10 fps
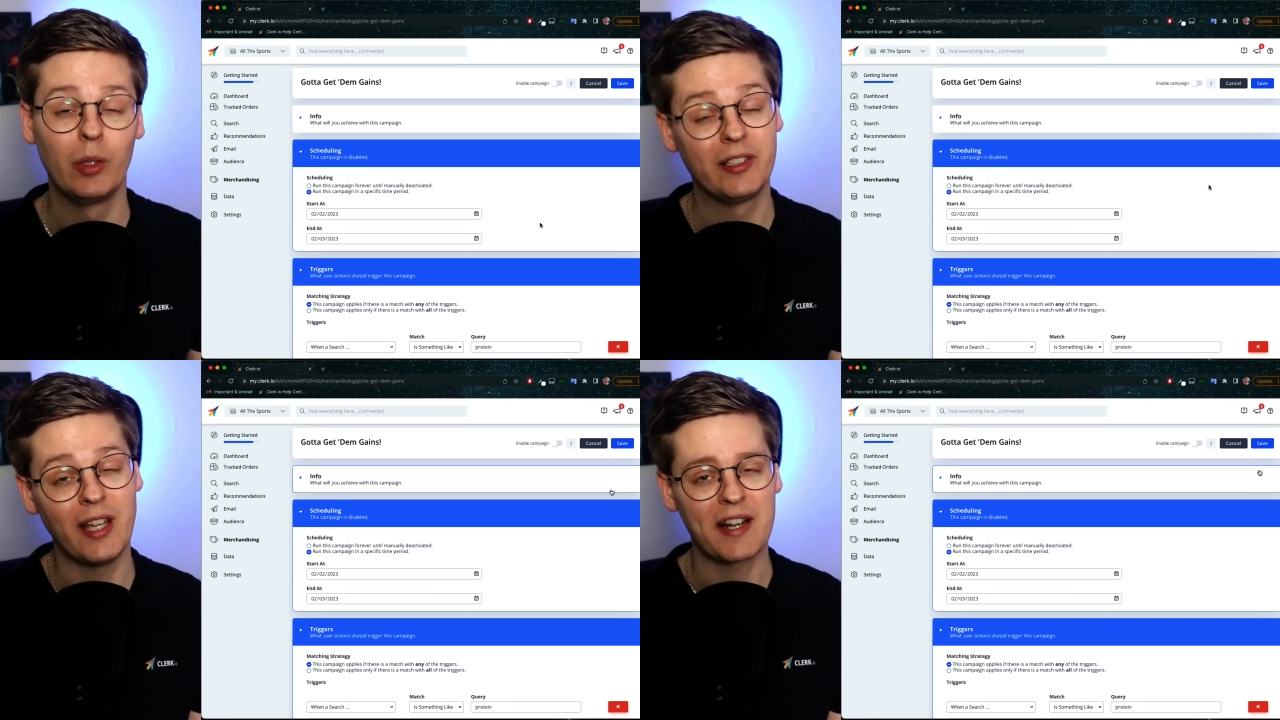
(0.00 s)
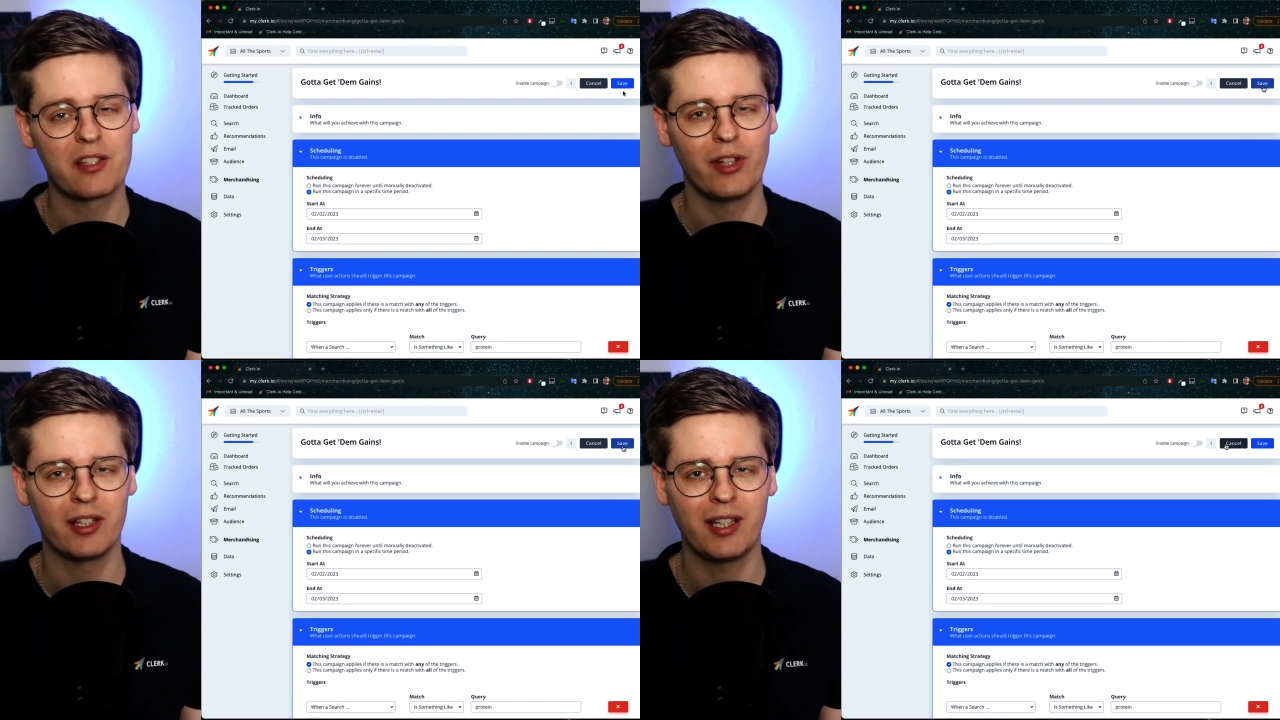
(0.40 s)
will
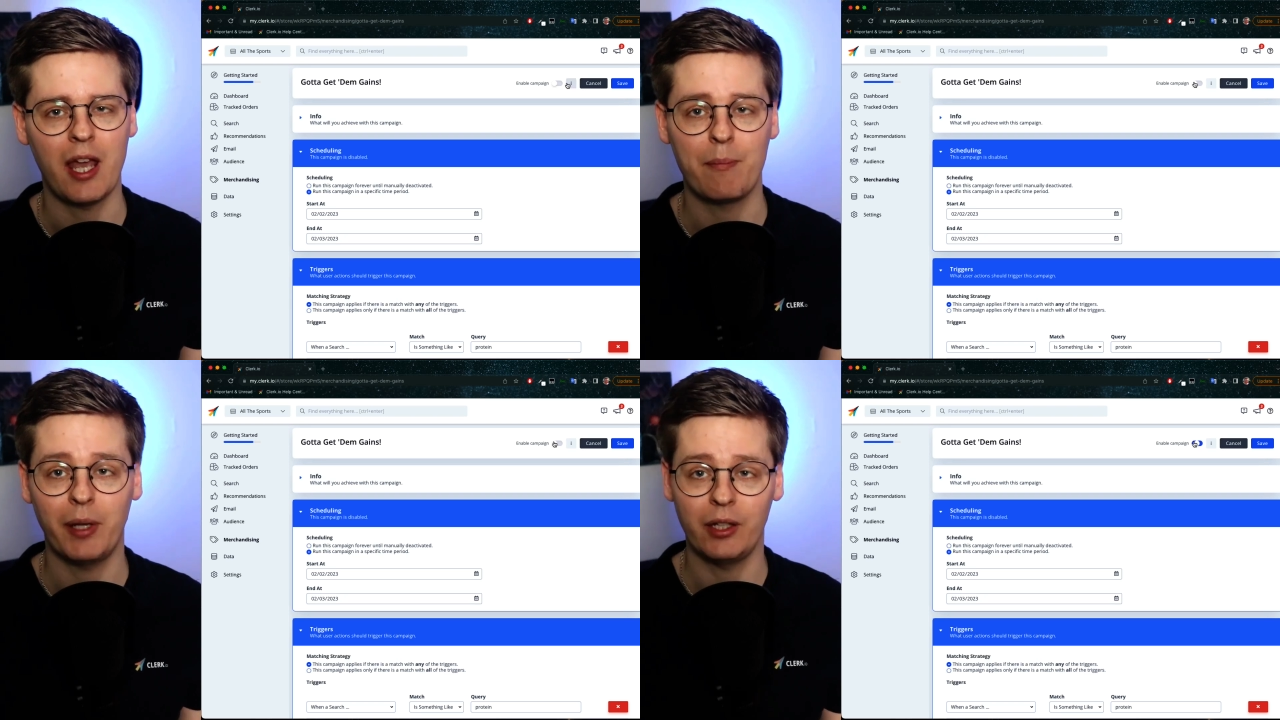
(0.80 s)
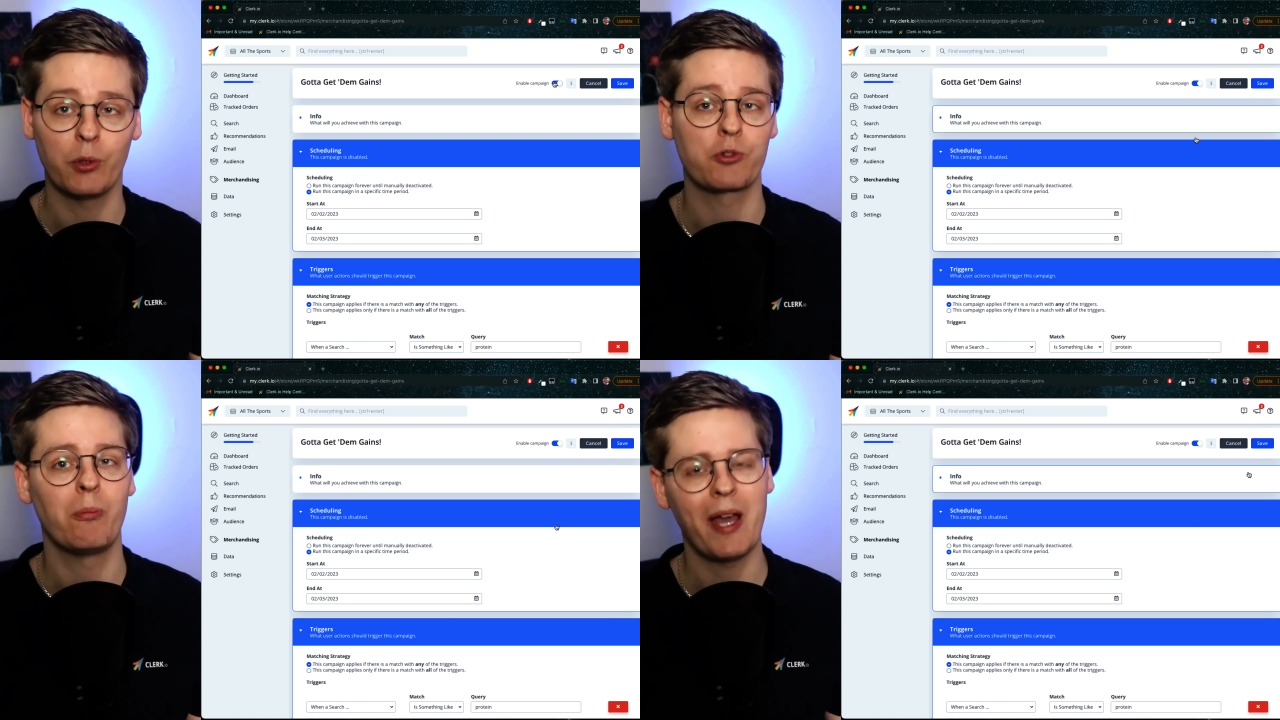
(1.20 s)
deactivate the campaign
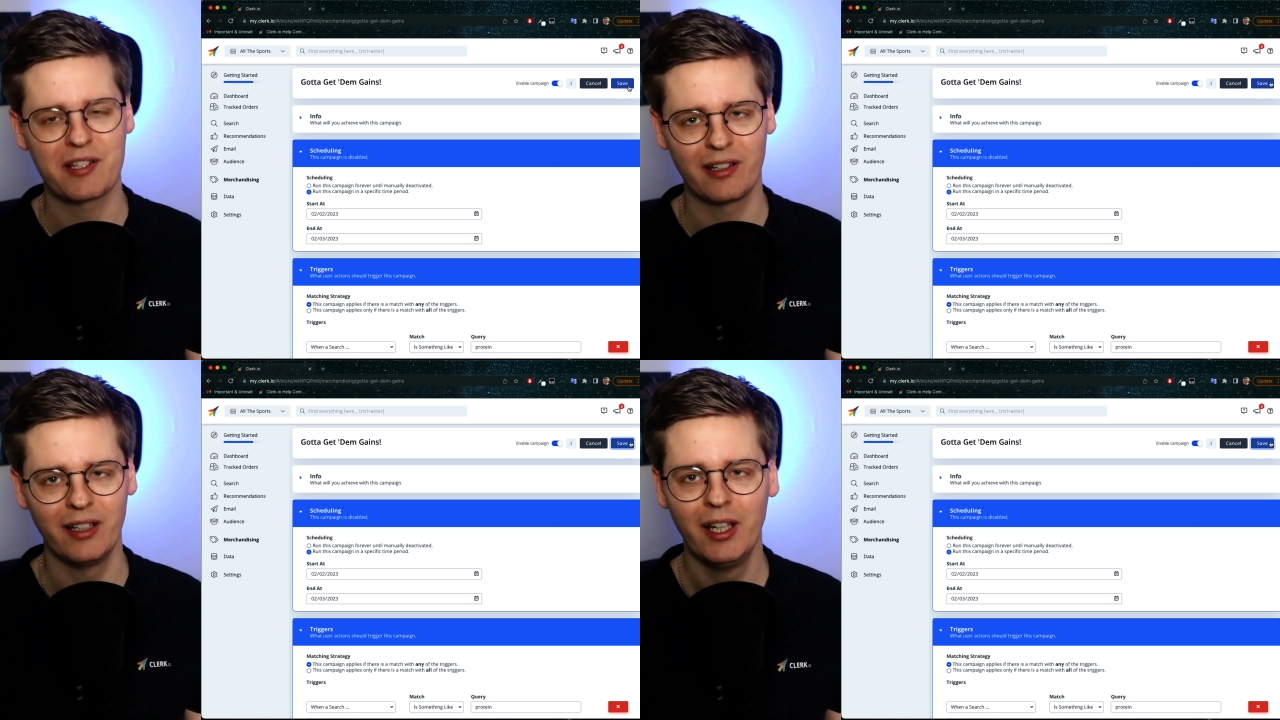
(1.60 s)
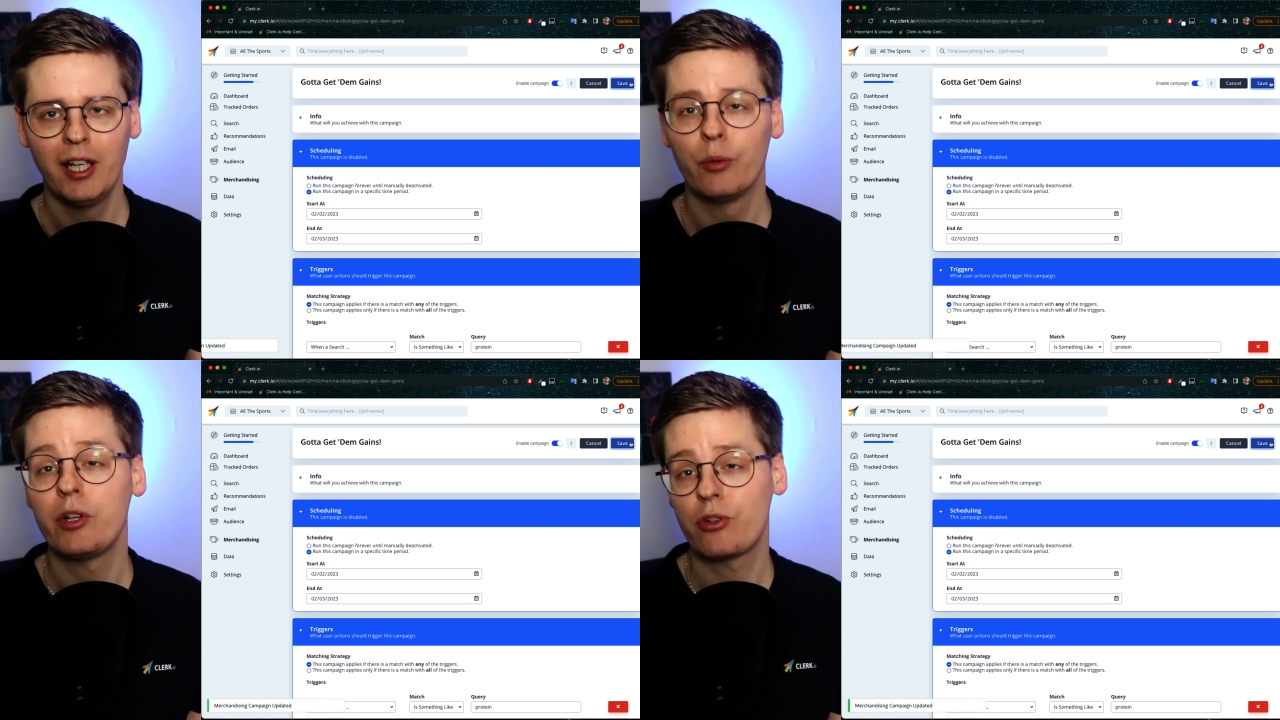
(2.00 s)
automatically,
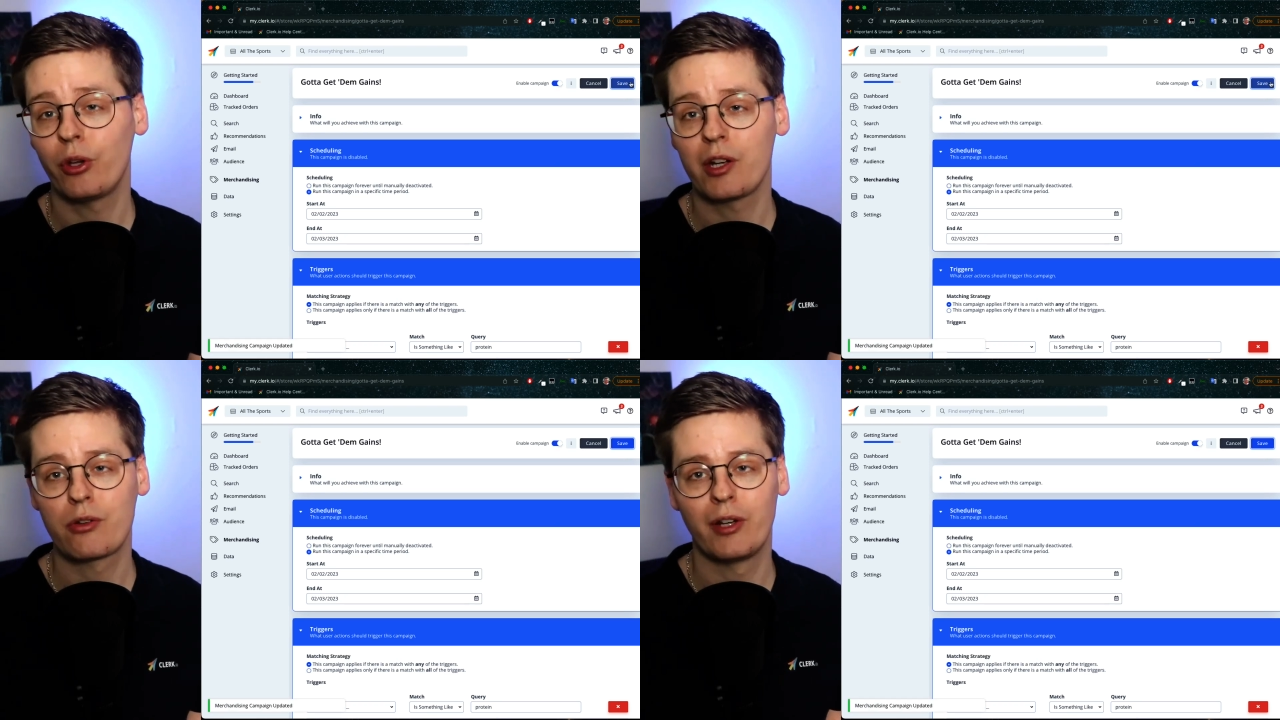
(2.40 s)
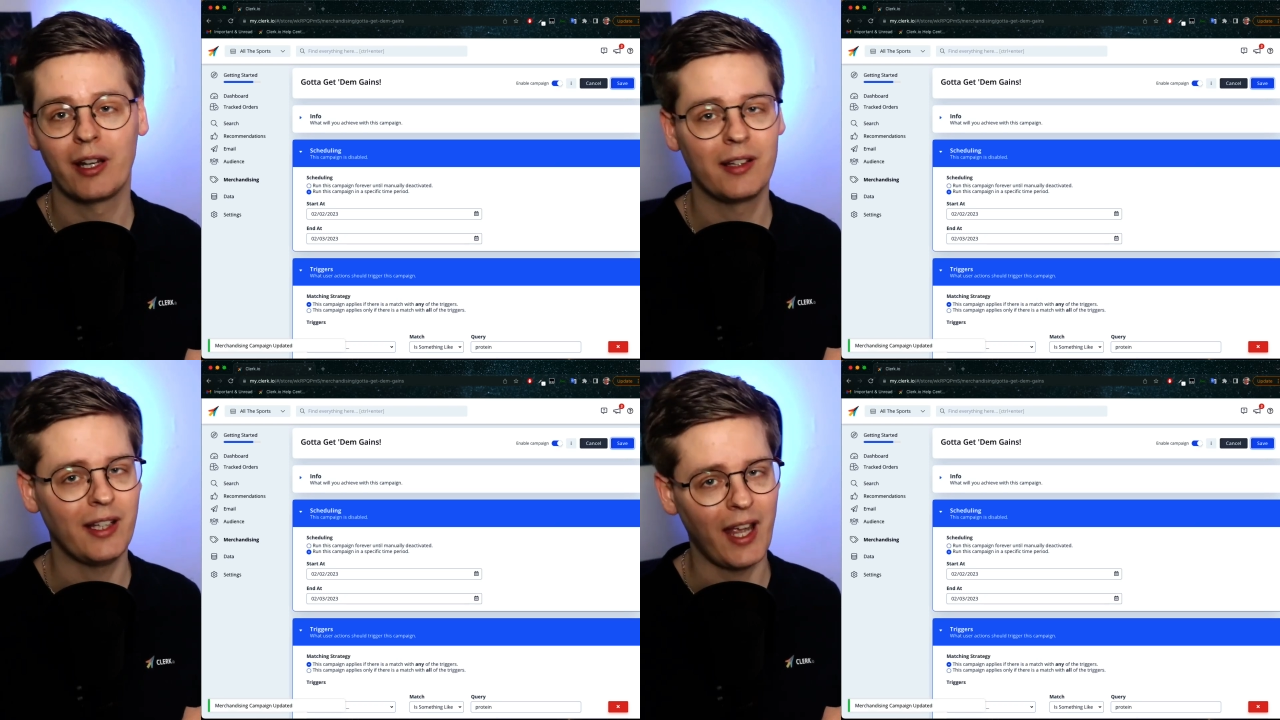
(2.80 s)
returning to
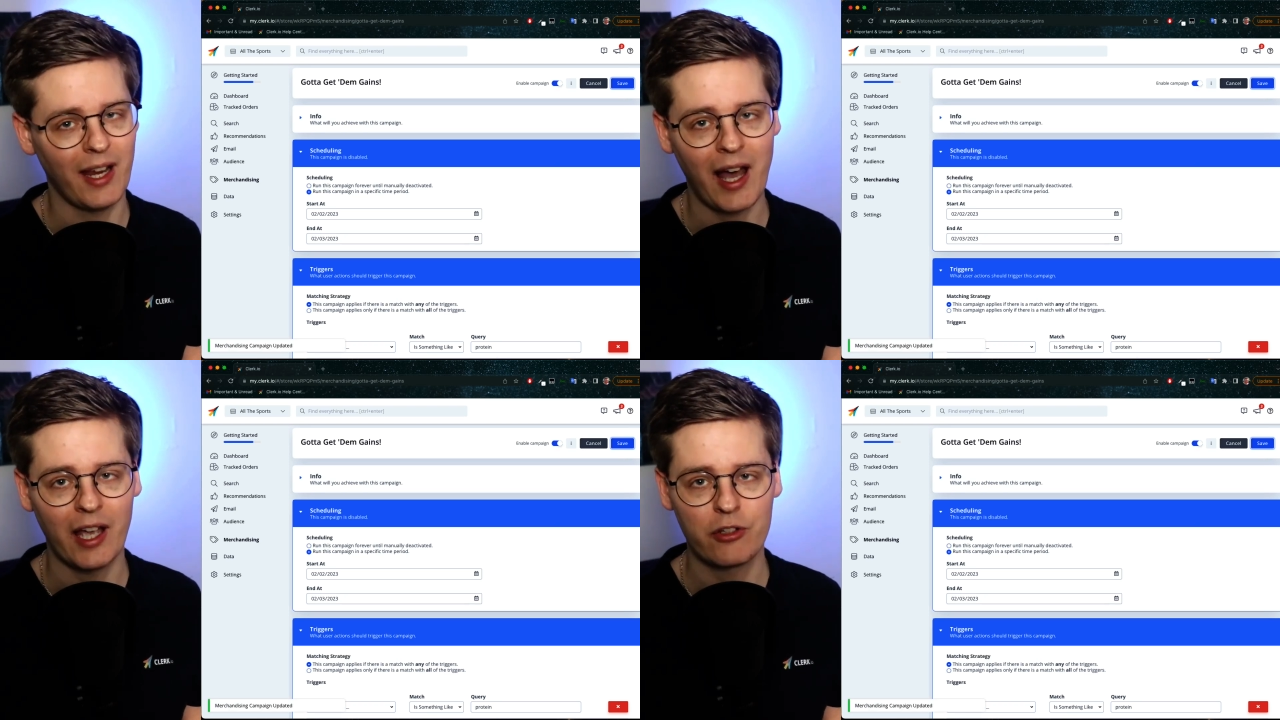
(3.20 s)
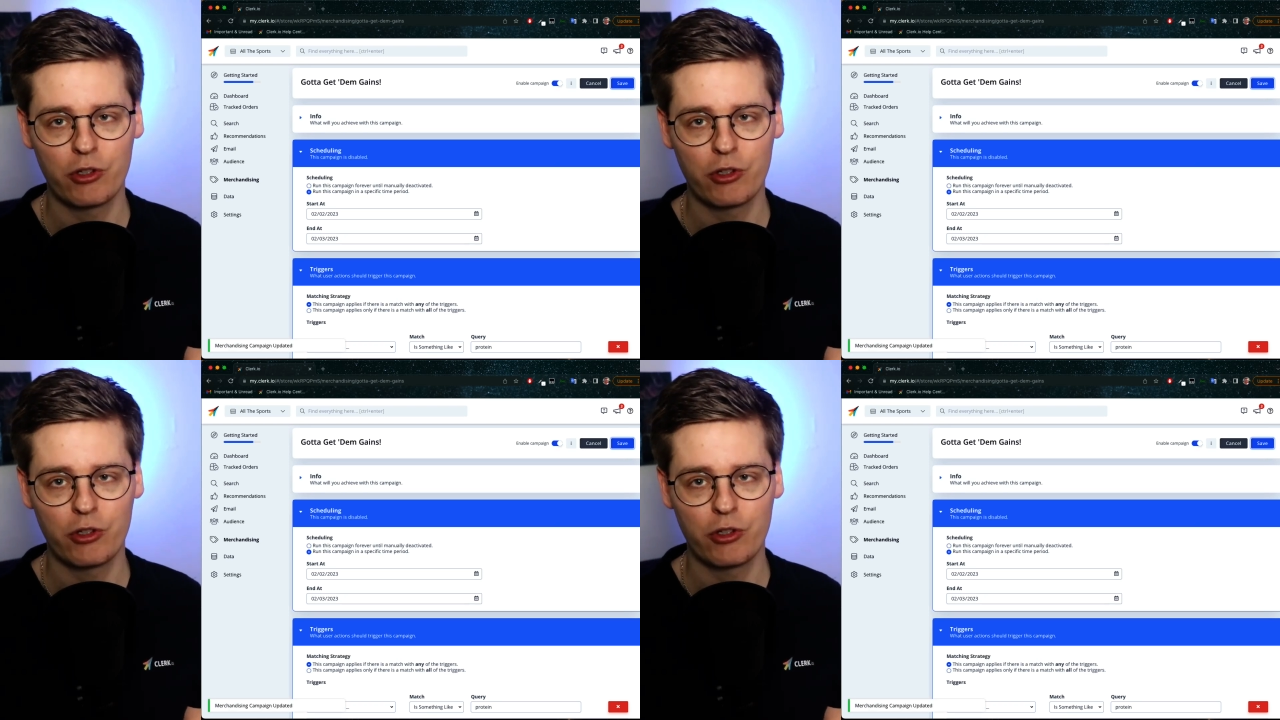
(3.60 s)
letting the AI